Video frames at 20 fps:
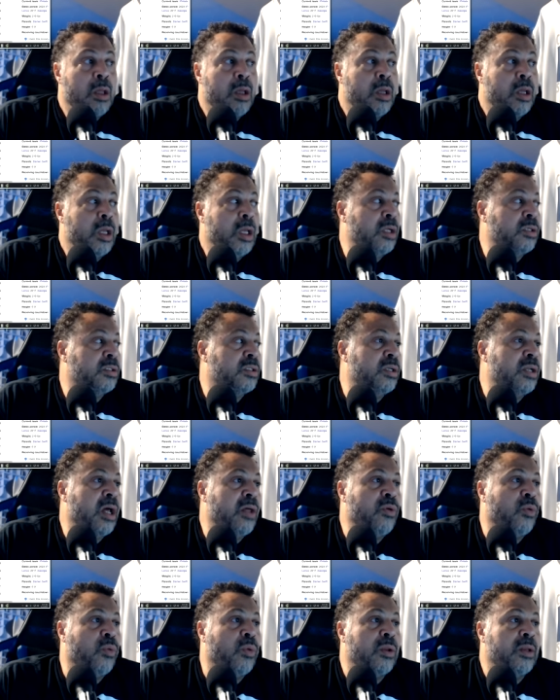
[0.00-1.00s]
Here's
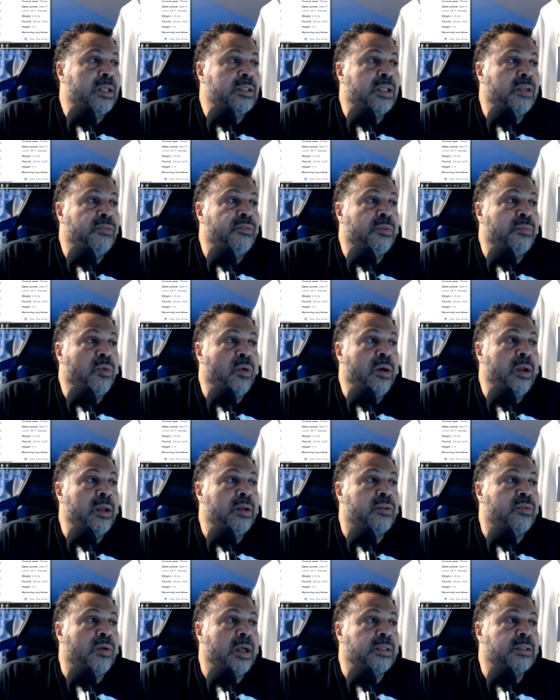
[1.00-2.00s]
another one that's even more
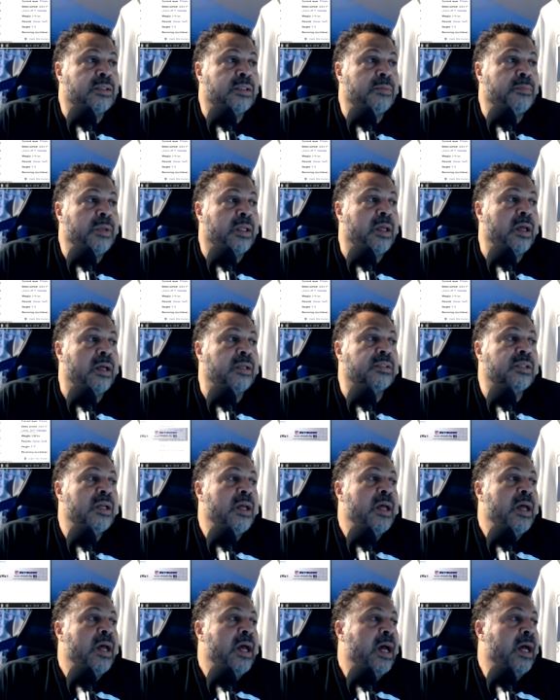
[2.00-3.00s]
interesting because,
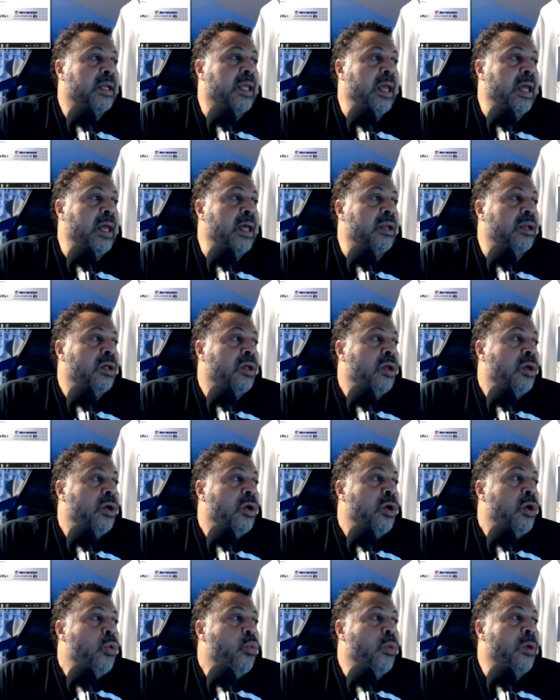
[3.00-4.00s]
again,
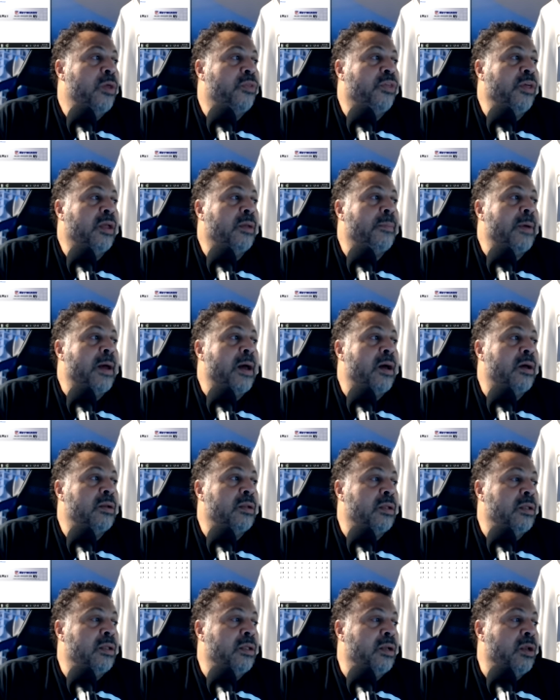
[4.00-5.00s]
we think about,
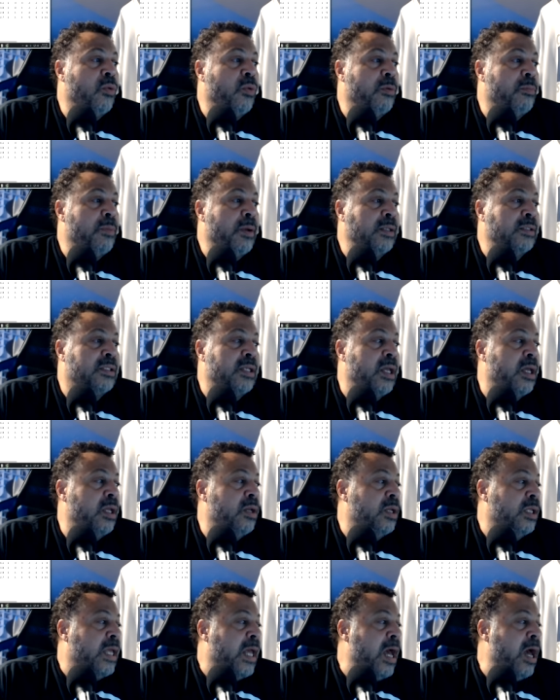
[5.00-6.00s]
you know, everybody's saying
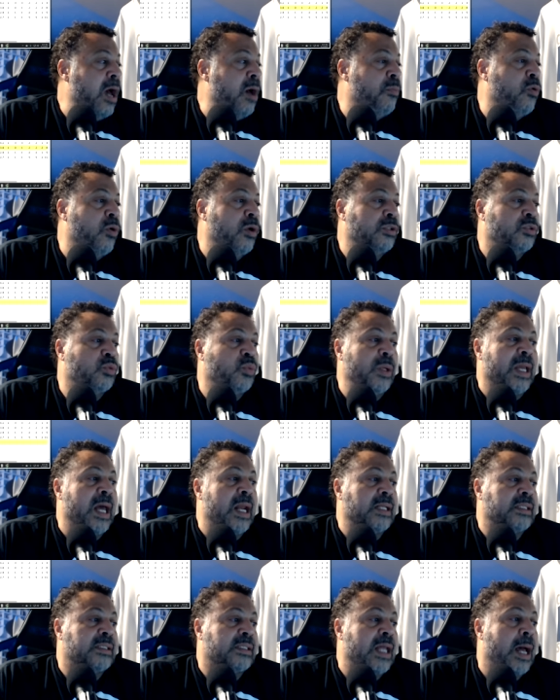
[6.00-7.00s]
the Cowboys, we got
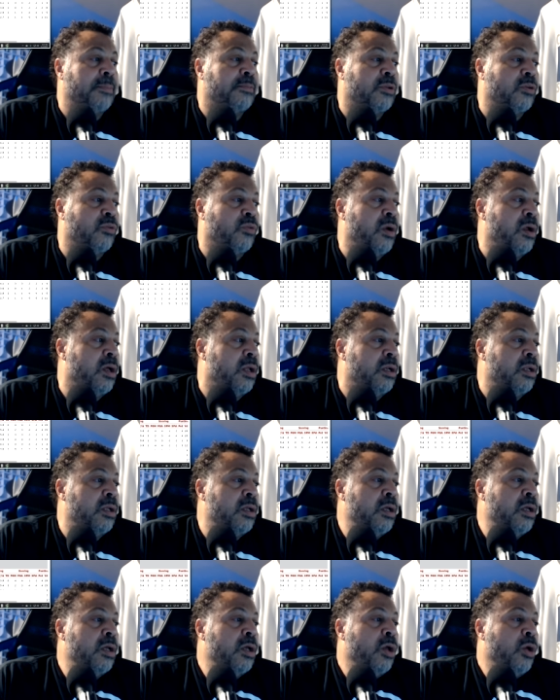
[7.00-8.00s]
to stop the run.
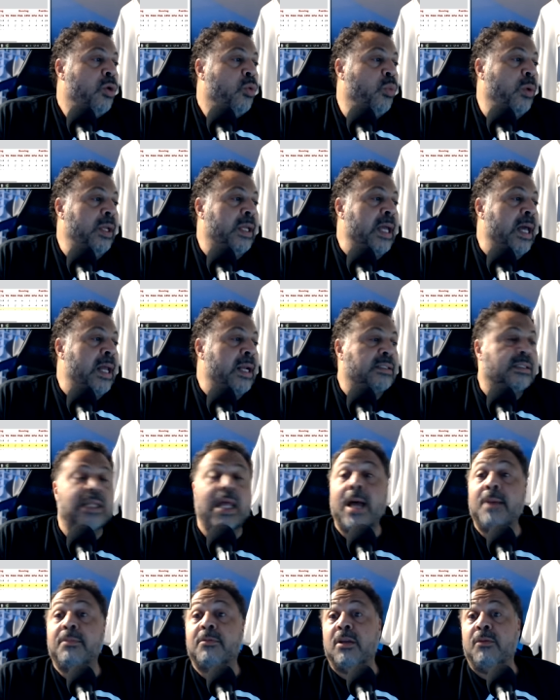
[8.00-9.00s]
We got to
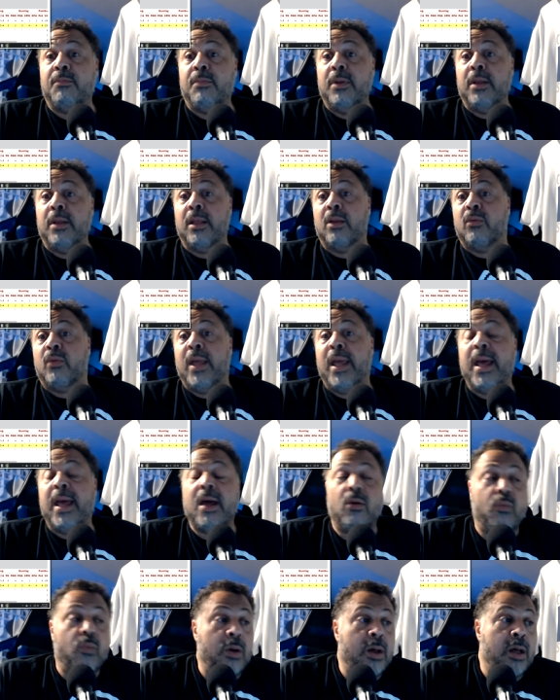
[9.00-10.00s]
stop them being. Yeah,
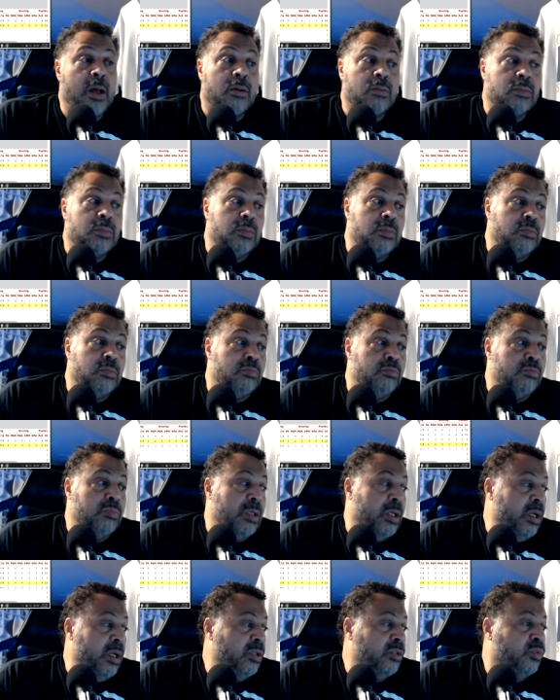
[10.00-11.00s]
well,
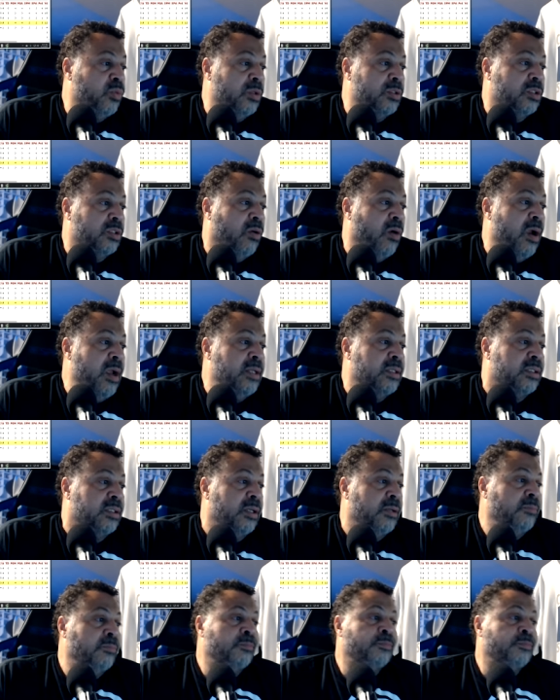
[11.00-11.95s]
here's what's crazy.